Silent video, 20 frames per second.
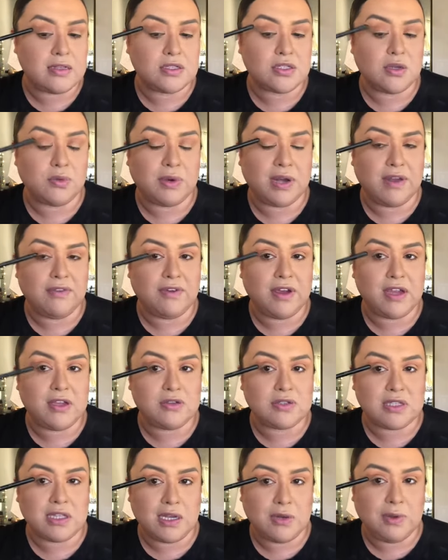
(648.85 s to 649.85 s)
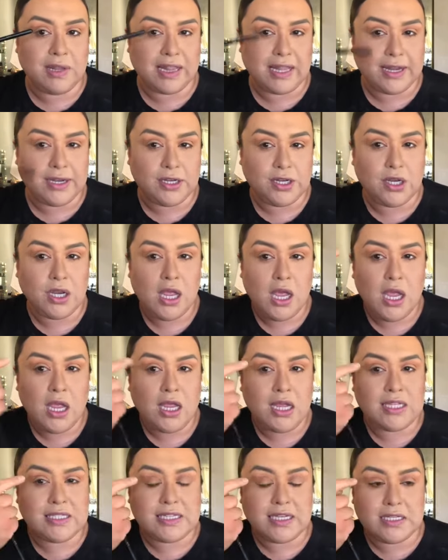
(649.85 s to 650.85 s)
So whenever I use liquid liner,
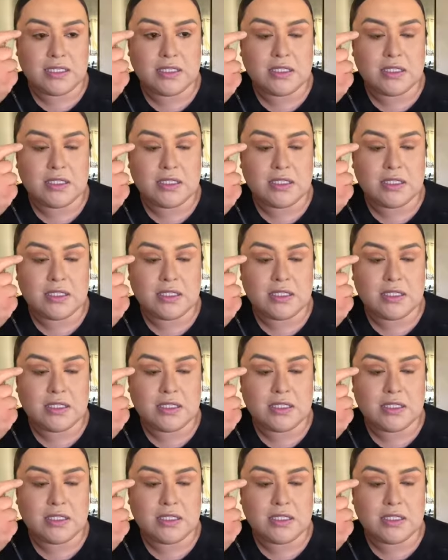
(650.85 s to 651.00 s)
it tends